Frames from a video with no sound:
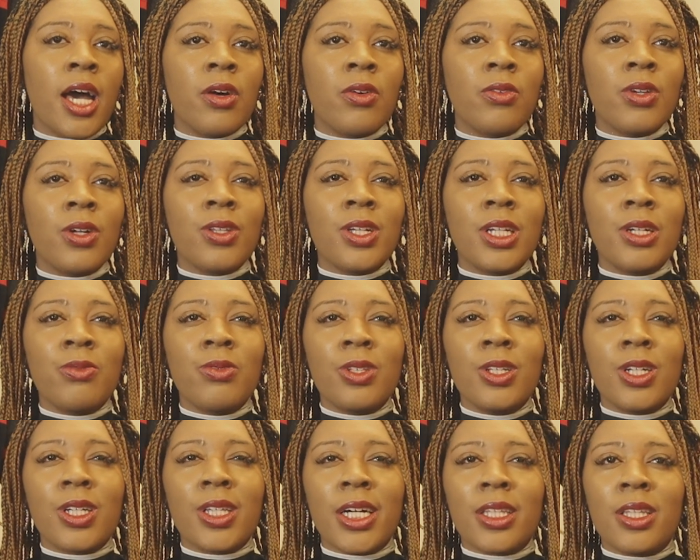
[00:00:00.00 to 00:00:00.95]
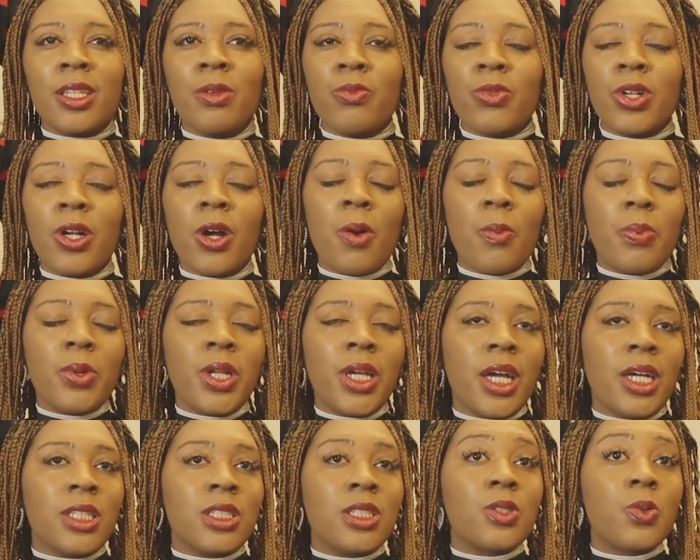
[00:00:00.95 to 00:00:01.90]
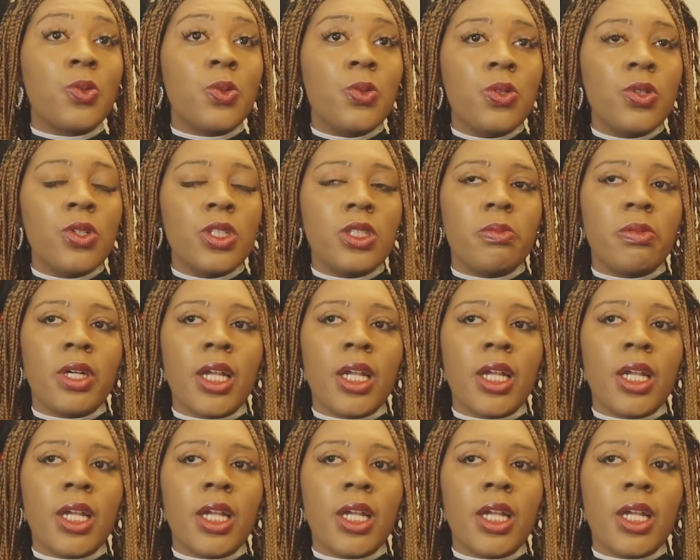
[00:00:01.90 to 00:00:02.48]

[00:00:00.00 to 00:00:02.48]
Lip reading: I don't know that it would look like them reopening as schools,